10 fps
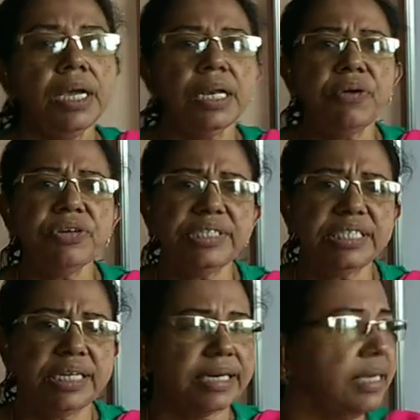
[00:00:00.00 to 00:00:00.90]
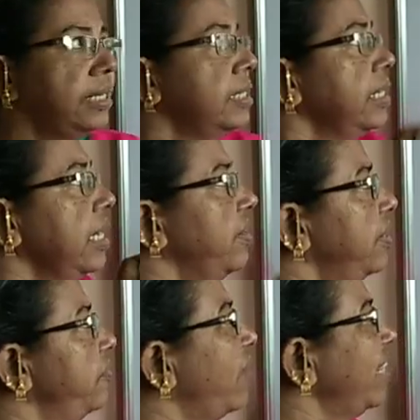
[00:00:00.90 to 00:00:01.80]
Now you see children,
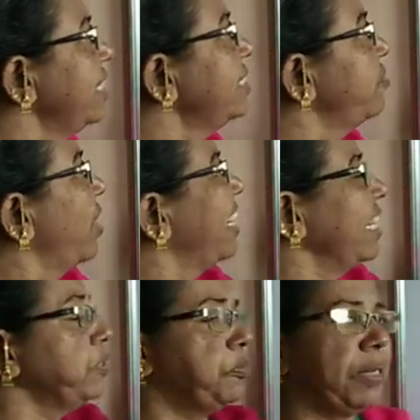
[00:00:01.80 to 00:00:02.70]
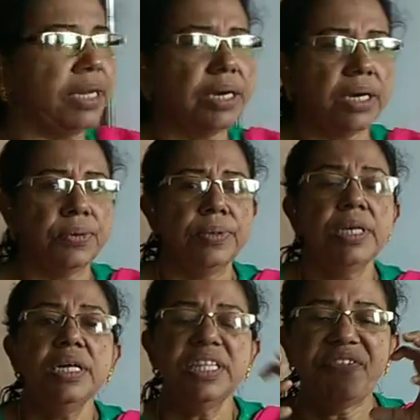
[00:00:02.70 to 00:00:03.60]
what I am speaking now,
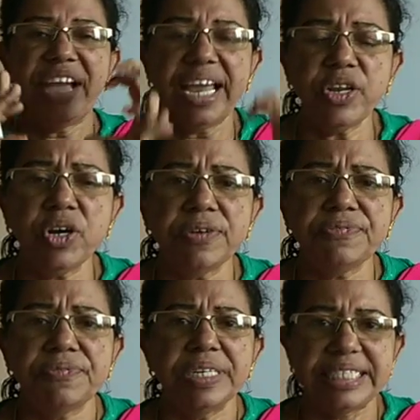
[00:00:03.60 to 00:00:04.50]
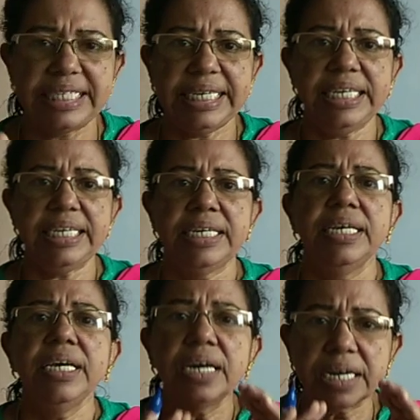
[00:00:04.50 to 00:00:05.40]
the value of G
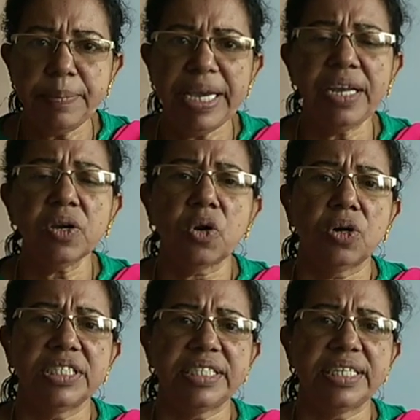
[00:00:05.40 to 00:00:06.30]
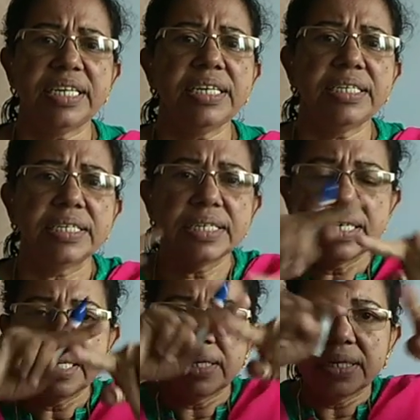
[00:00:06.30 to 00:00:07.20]
remain constant
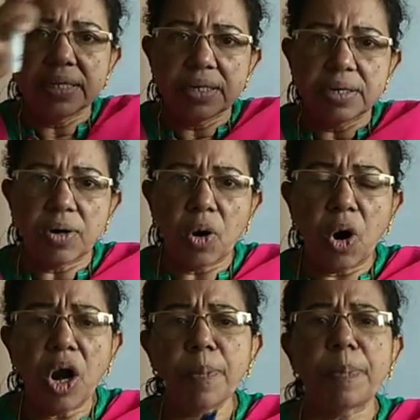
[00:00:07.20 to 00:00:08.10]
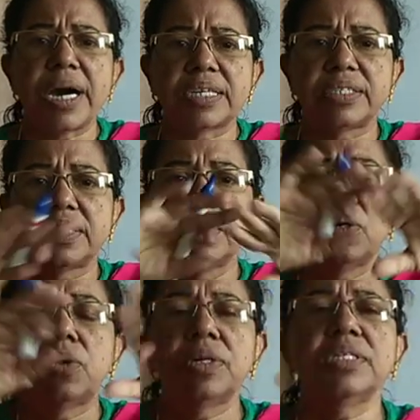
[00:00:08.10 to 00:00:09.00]
all parts
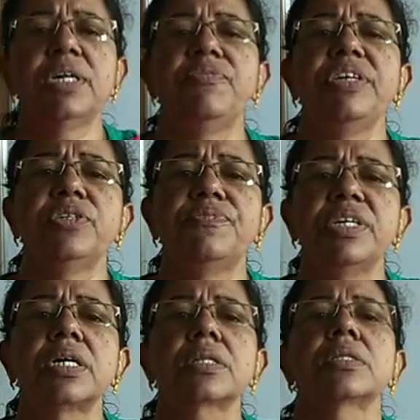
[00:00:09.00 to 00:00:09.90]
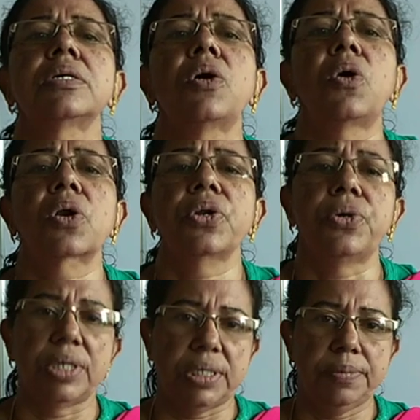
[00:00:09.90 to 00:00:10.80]
on the surface of the earth or not?